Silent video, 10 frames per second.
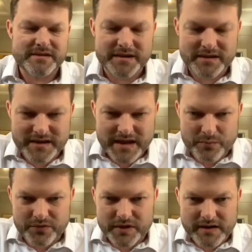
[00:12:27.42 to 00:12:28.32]
that they
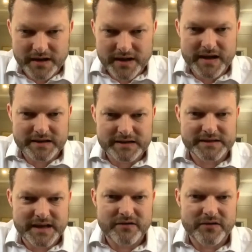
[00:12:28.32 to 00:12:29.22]
will then get
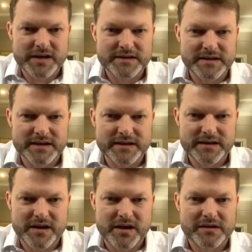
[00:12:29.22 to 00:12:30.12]

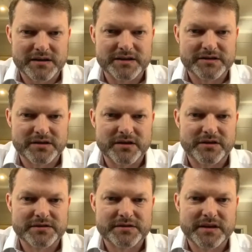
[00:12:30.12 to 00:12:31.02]
accelerated cartilage
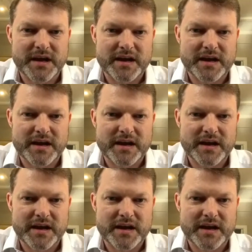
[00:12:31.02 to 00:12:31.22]
loss,